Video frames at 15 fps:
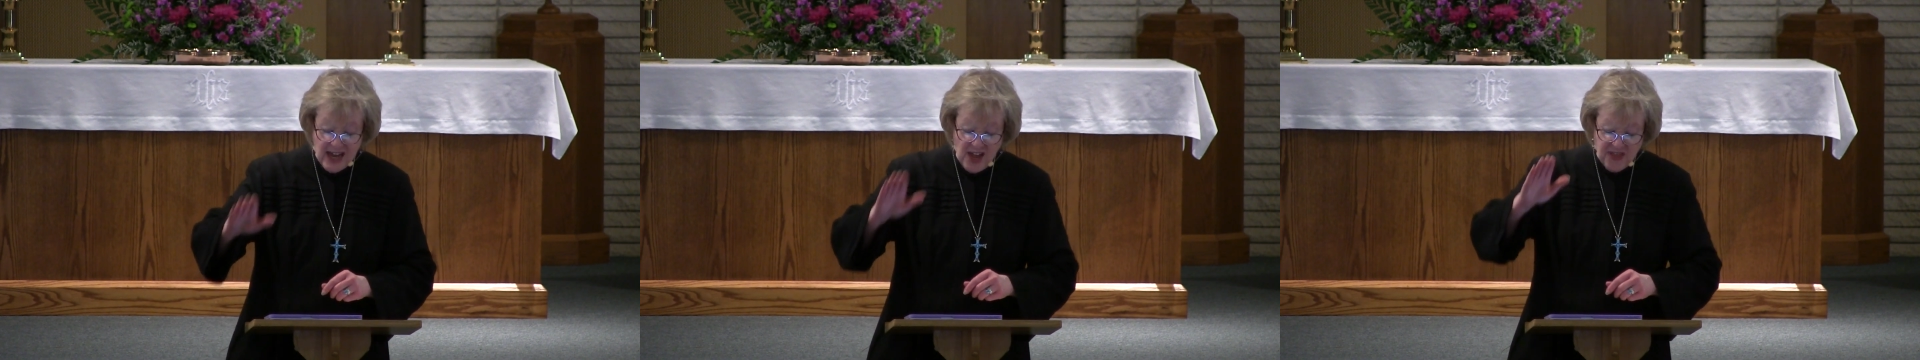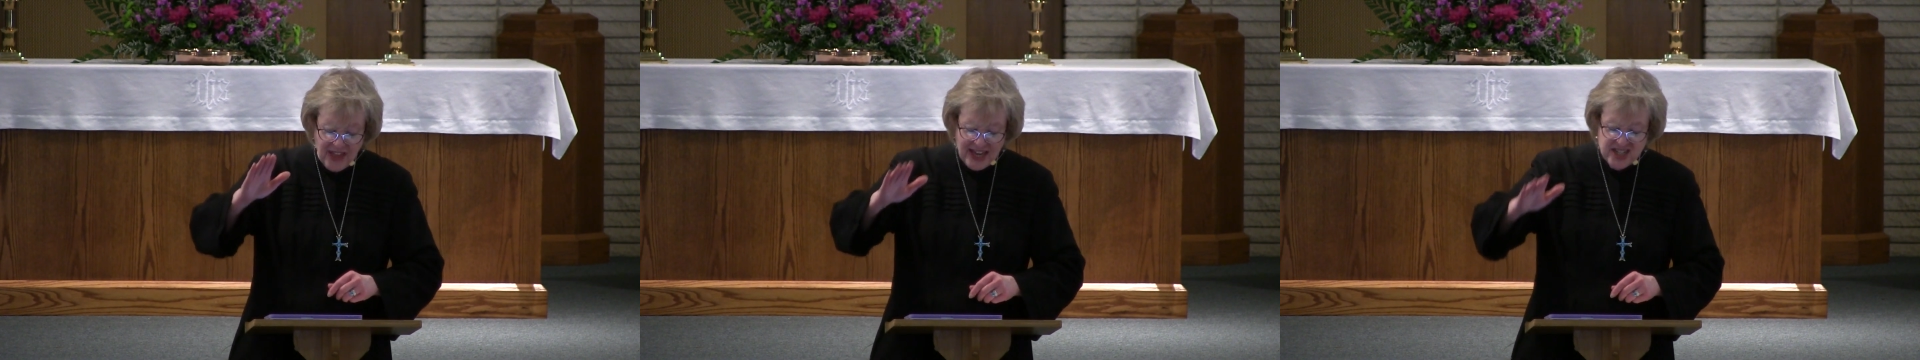
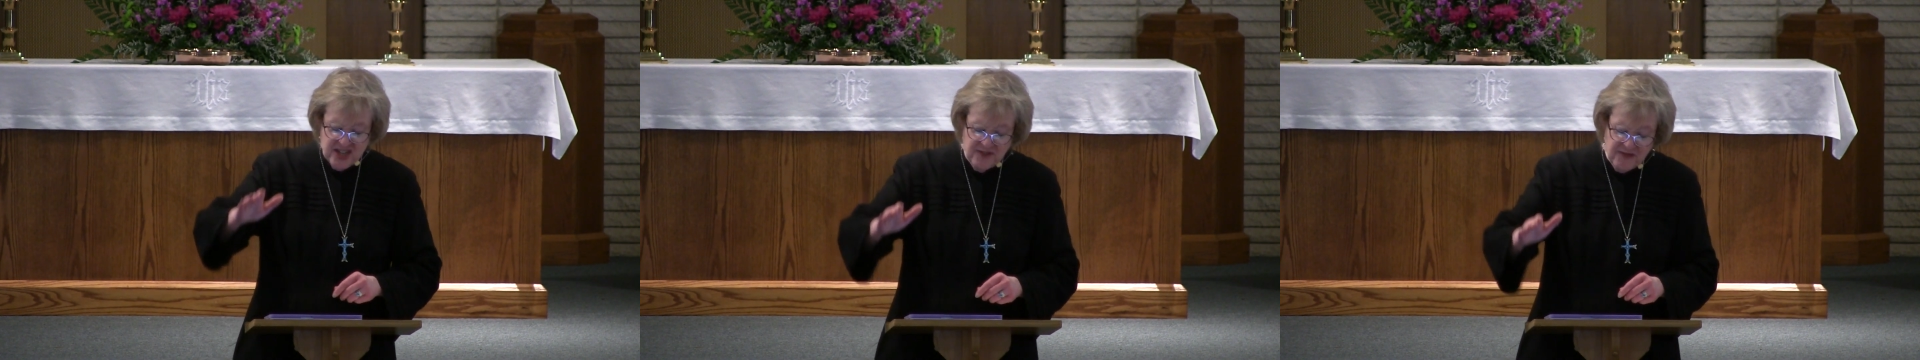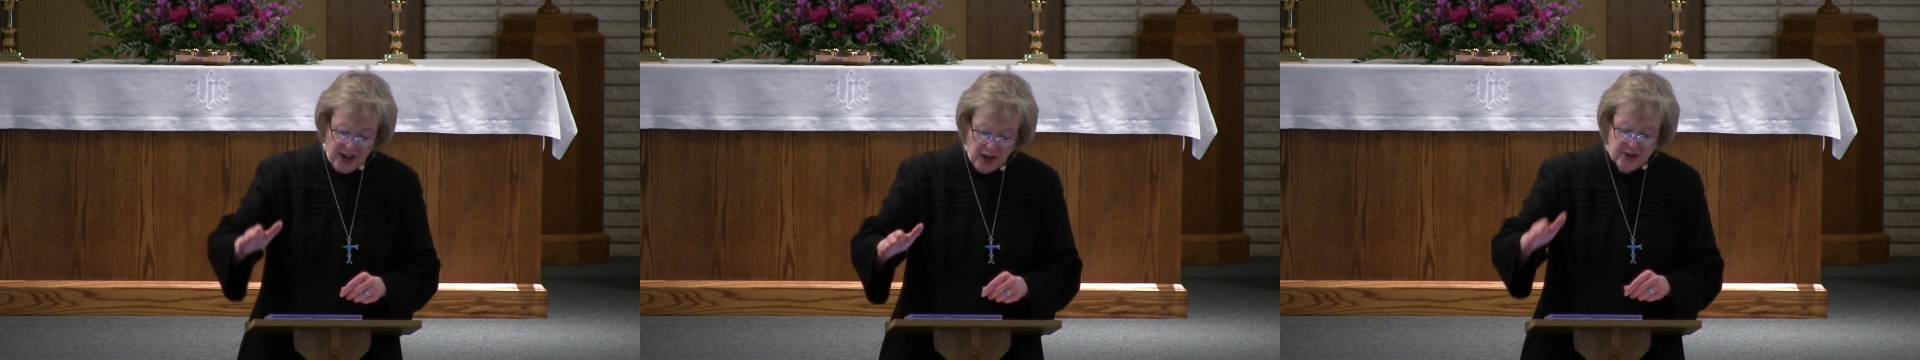they
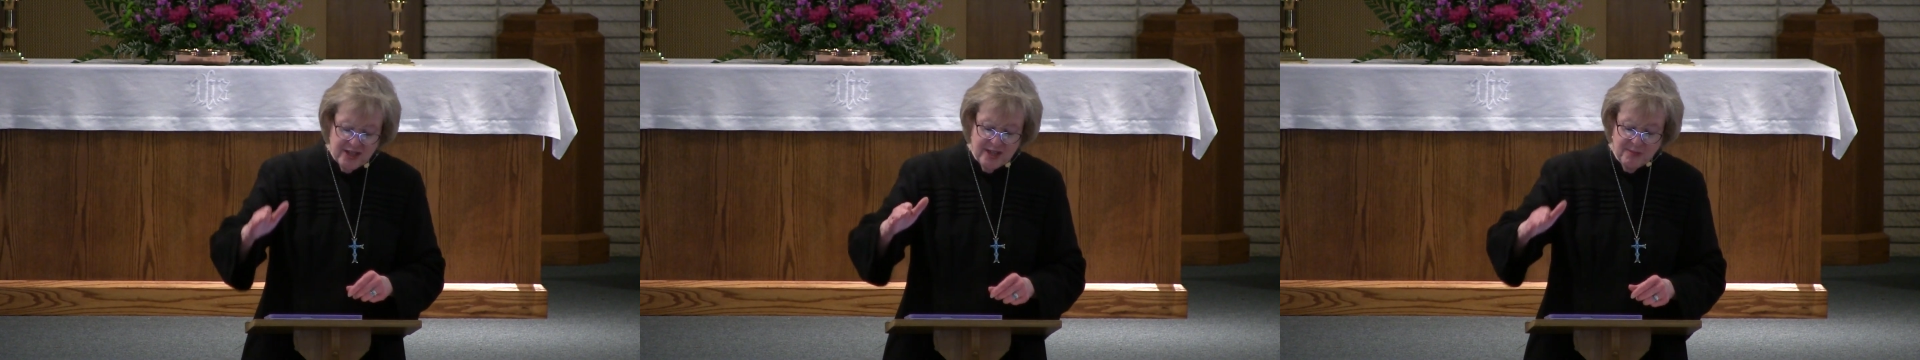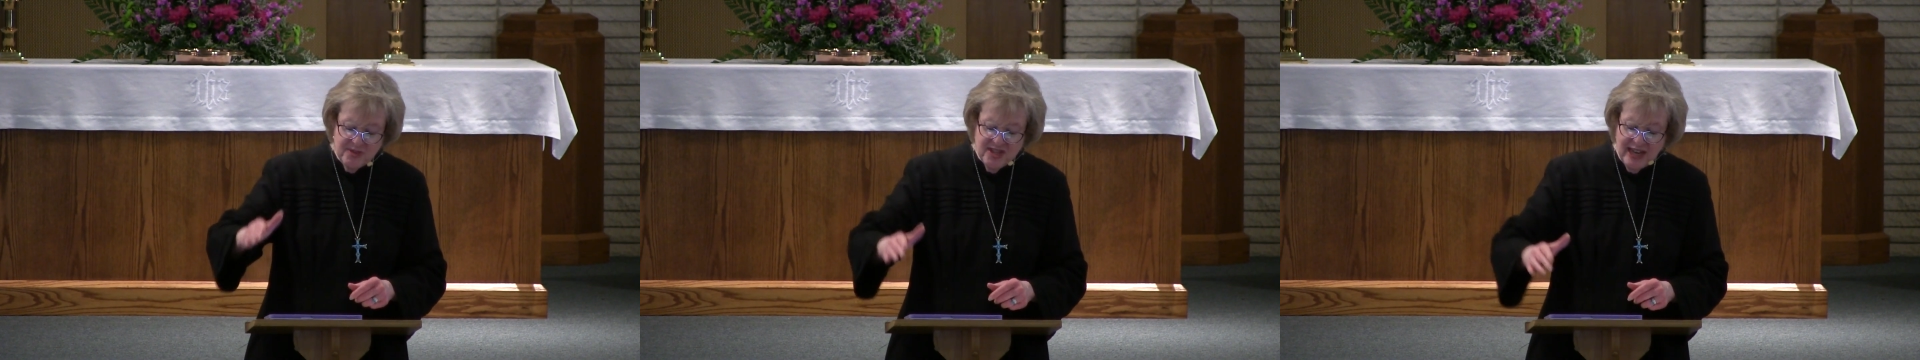devoted
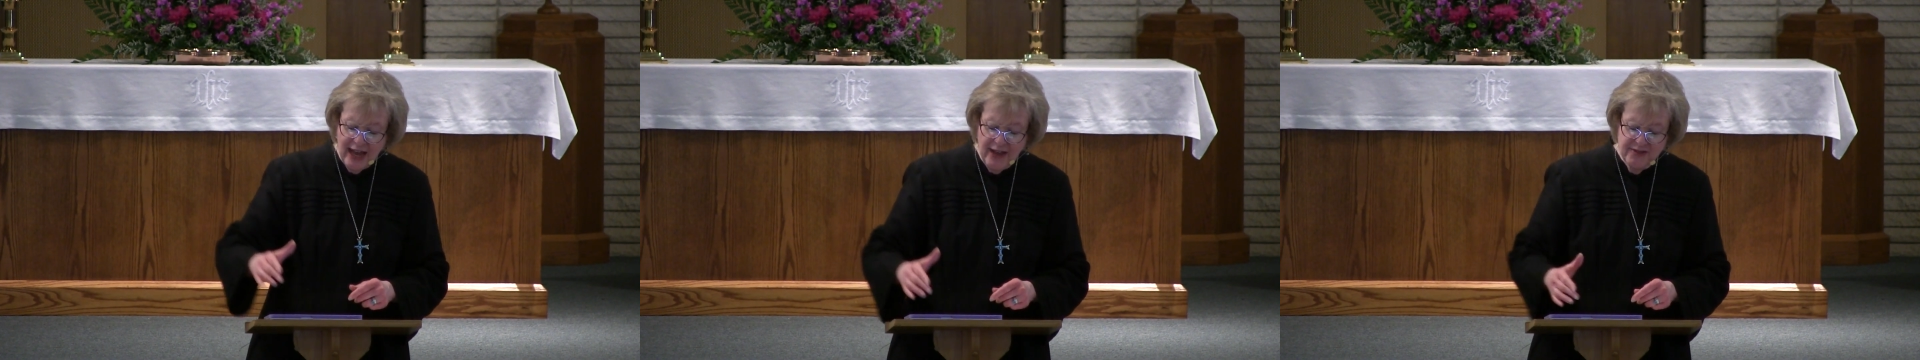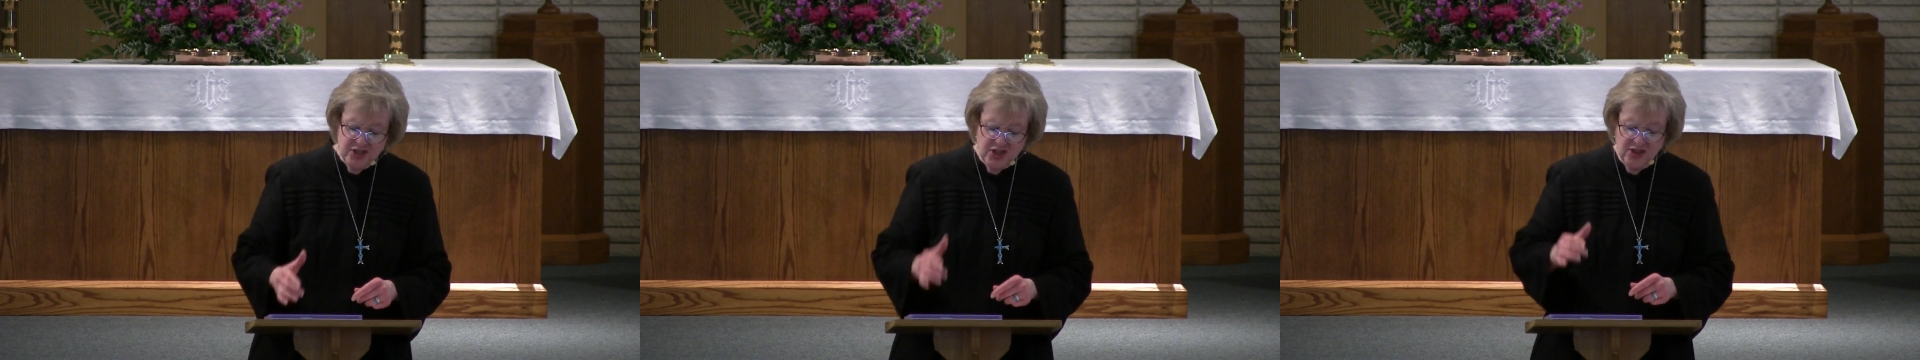
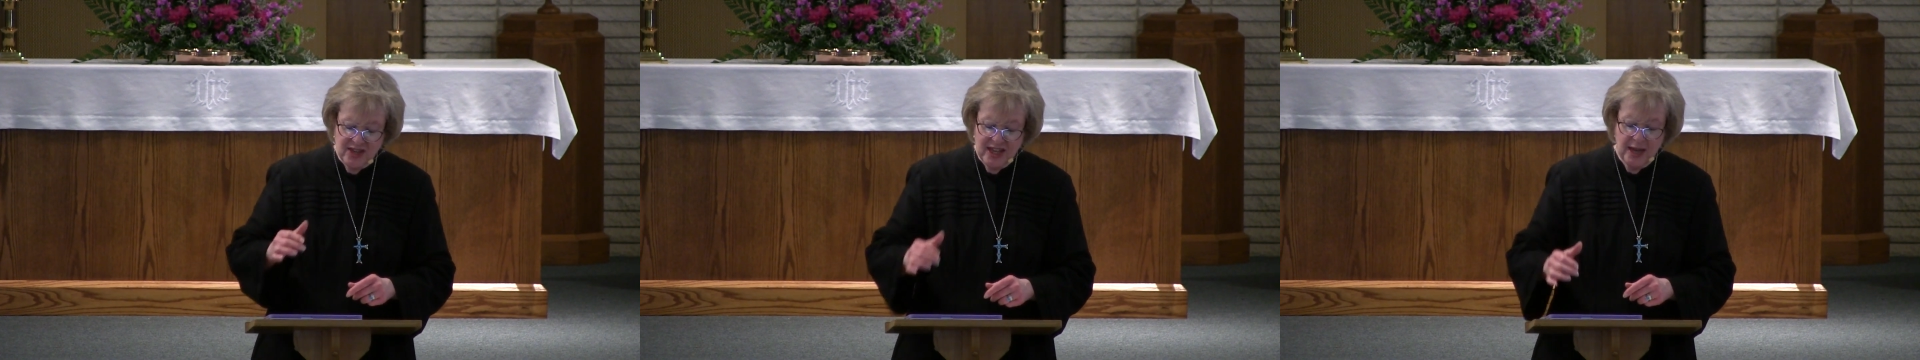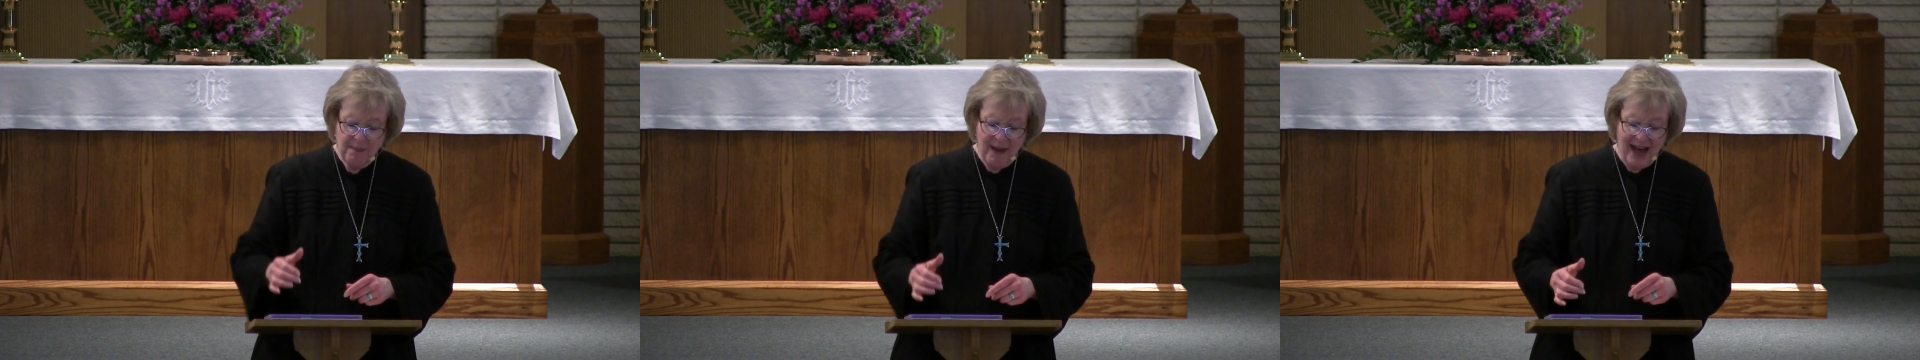themselves to
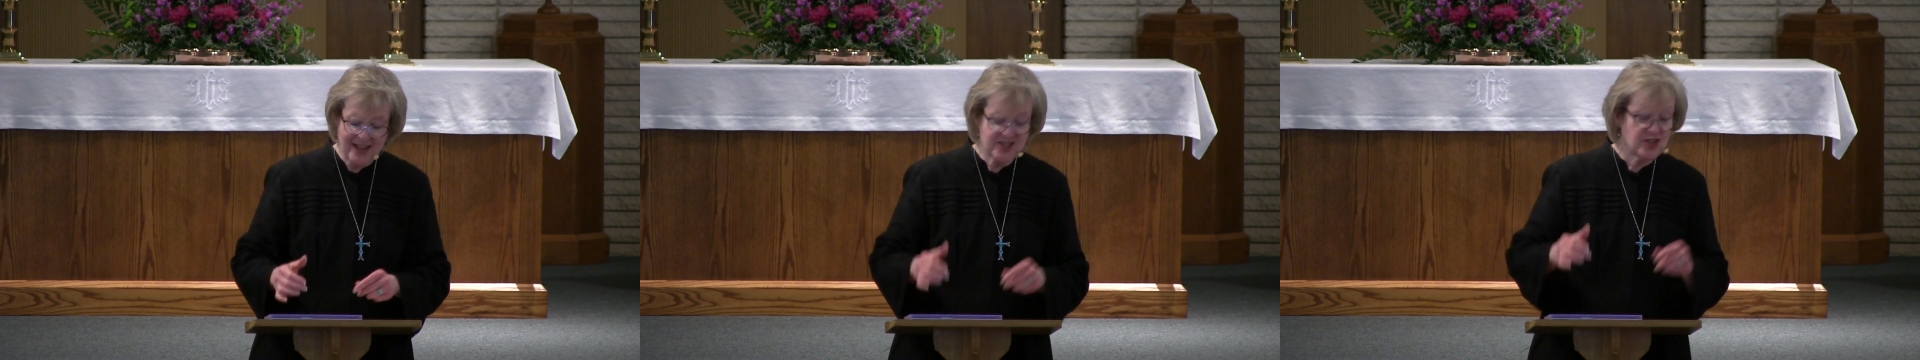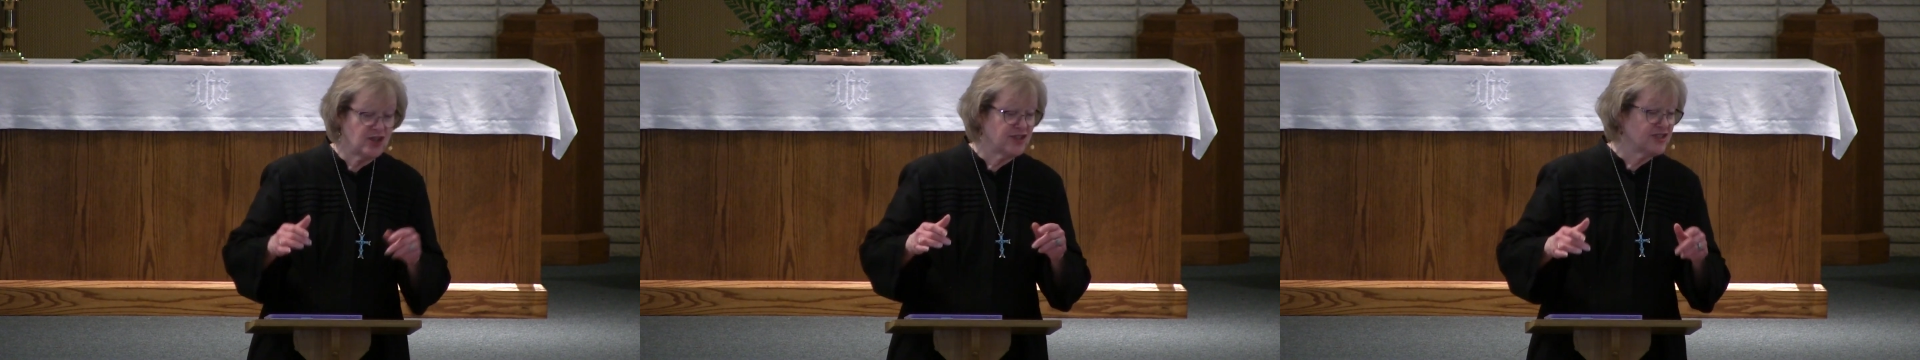the
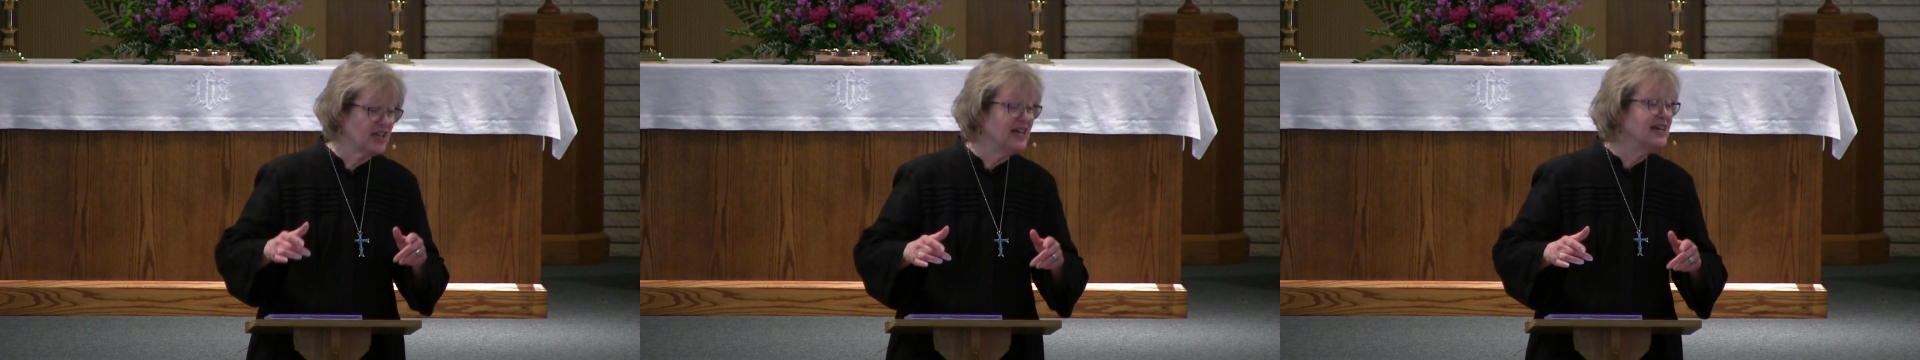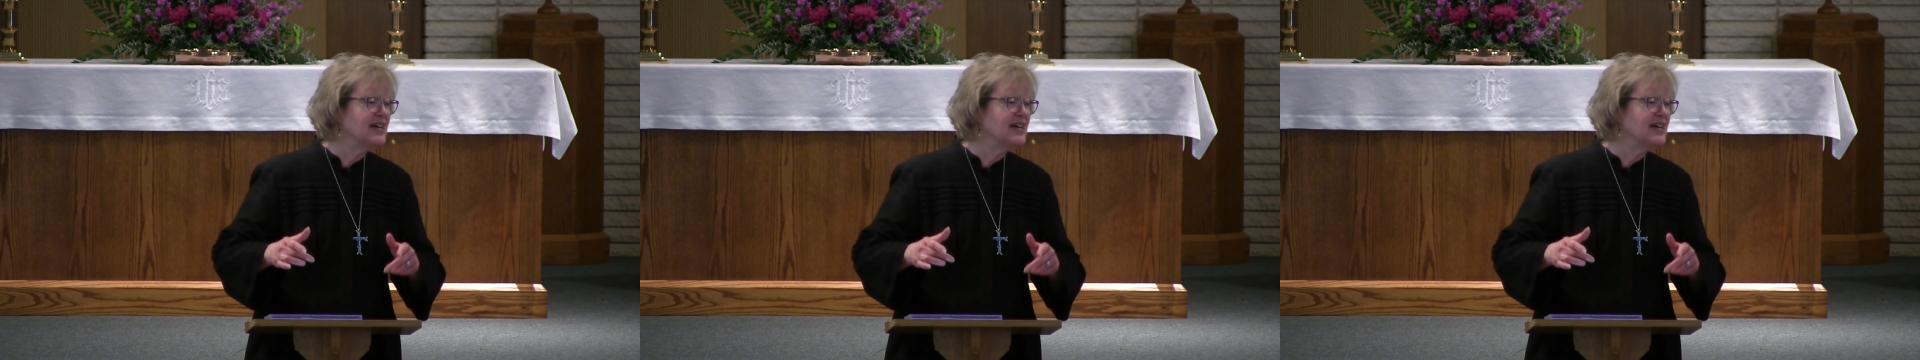apostles'